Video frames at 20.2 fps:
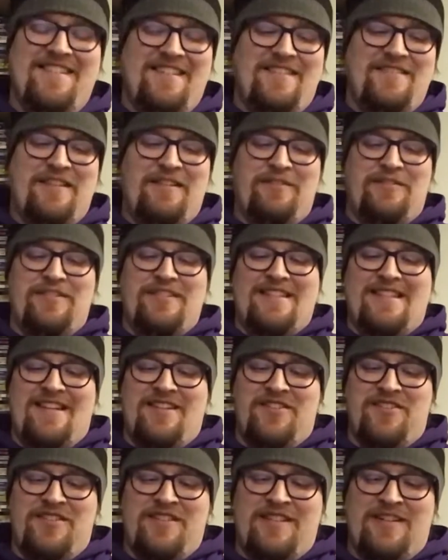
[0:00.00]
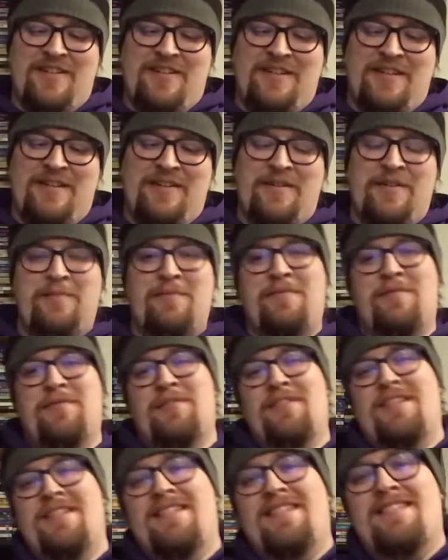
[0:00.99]
Never intentionally hurt a yo-yo before.
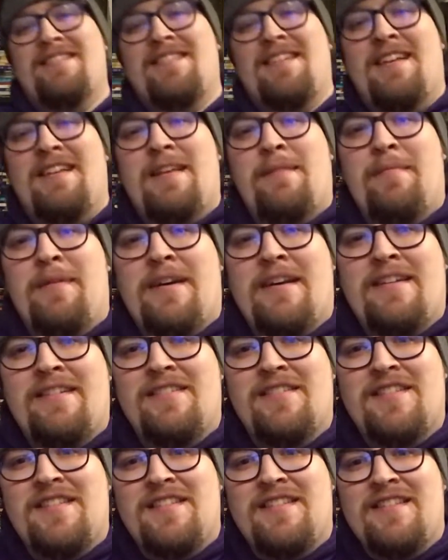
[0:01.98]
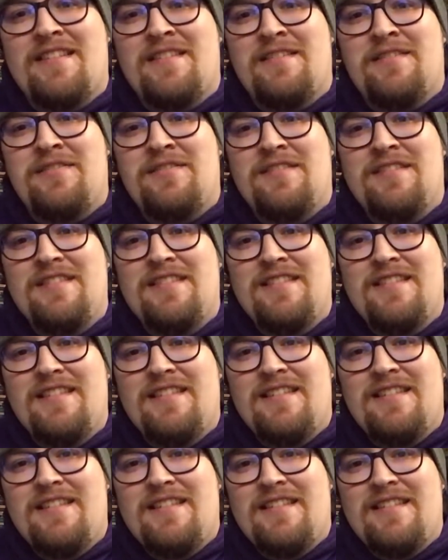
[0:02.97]
It's not that bad, just a little
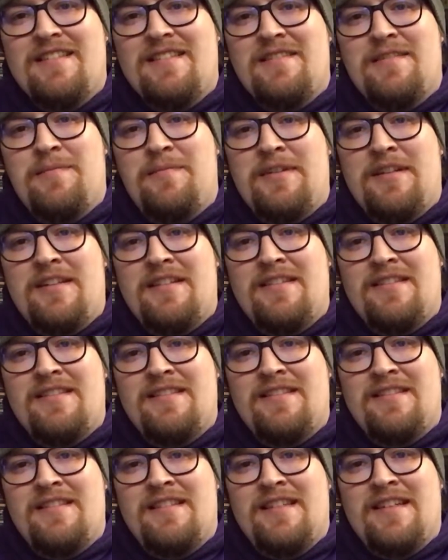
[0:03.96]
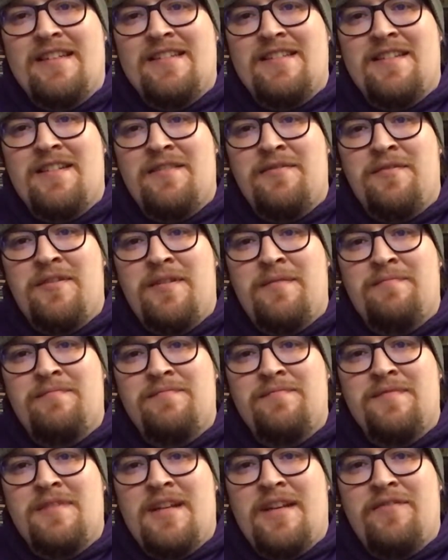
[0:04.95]
bit of dings on the rim.
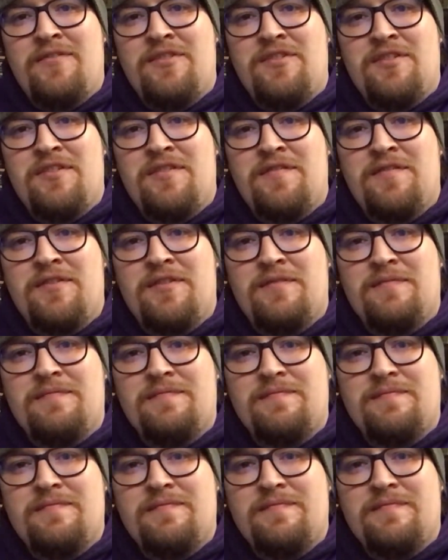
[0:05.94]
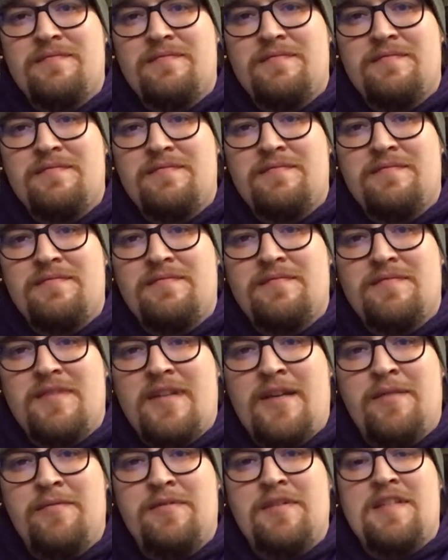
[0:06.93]
Not even sure if you're
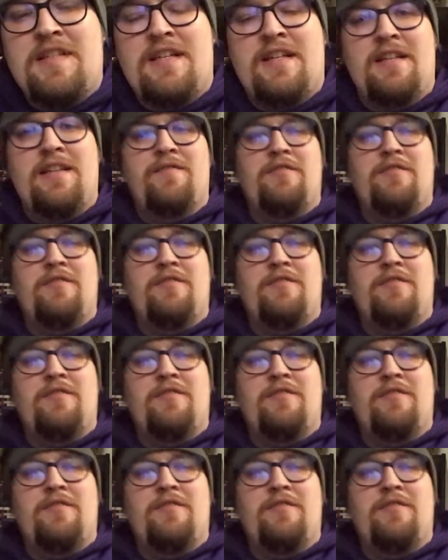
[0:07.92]
able to see it in the